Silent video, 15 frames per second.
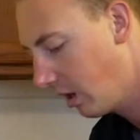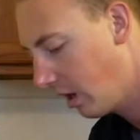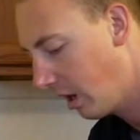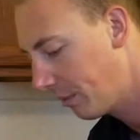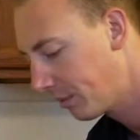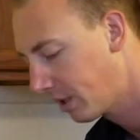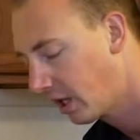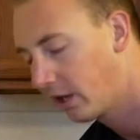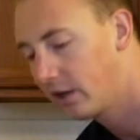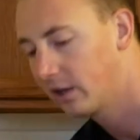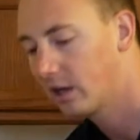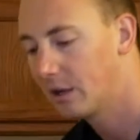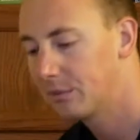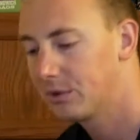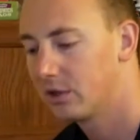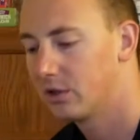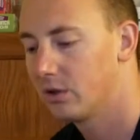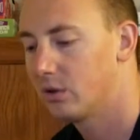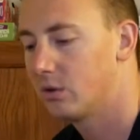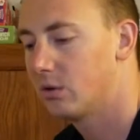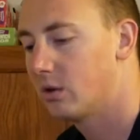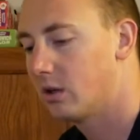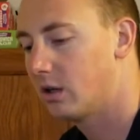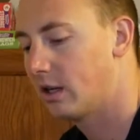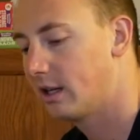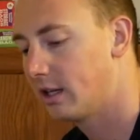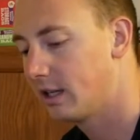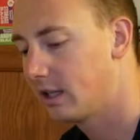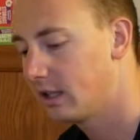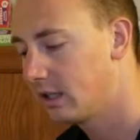I'm gearing up to do
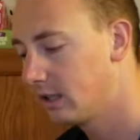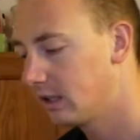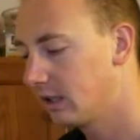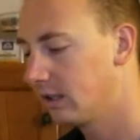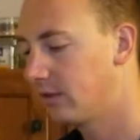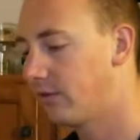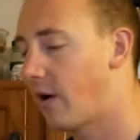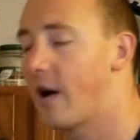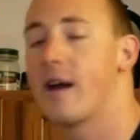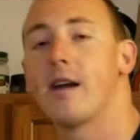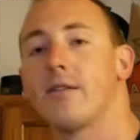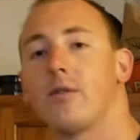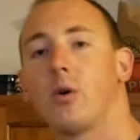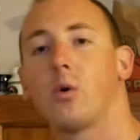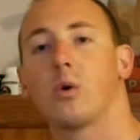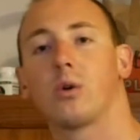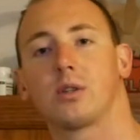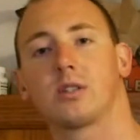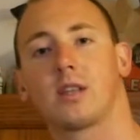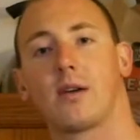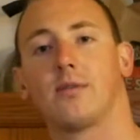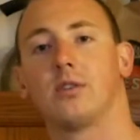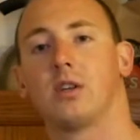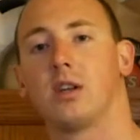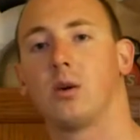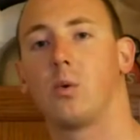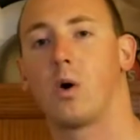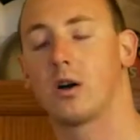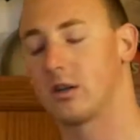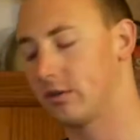a 5 or 7
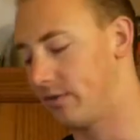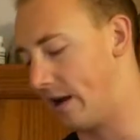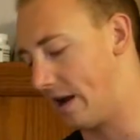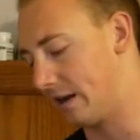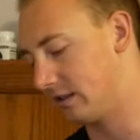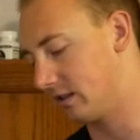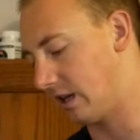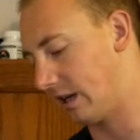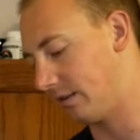day water fast.